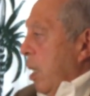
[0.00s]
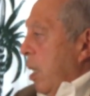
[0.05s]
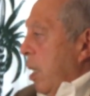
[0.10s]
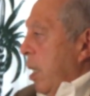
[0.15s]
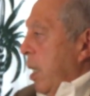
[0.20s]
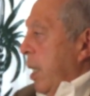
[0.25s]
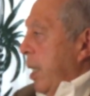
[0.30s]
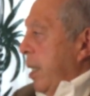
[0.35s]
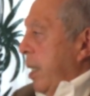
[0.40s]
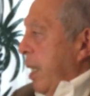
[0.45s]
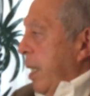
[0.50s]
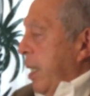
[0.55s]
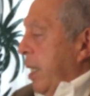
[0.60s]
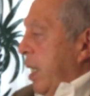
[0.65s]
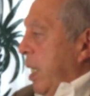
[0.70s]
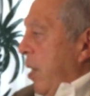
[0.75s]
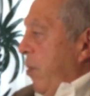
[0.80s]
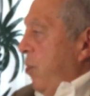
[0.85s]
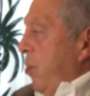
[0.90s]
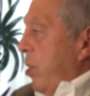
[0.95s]

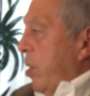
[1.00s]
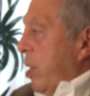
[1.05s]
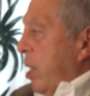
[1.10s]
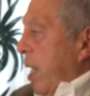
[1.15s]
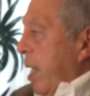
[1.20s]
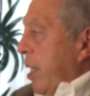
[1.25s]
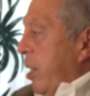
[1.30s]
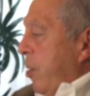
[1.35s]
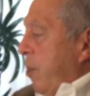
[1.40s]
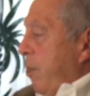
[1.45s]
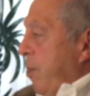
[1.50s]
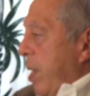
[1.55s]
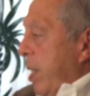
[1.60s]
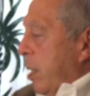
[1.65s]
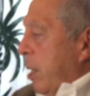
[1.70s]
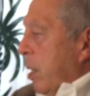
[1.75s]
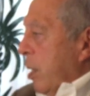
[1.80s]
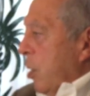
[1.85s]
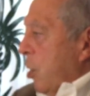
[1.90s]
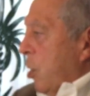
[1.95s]
It gives the right
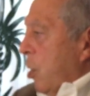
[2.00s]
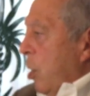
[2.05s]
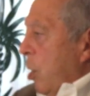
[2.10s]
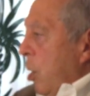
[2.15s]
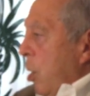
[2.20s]
message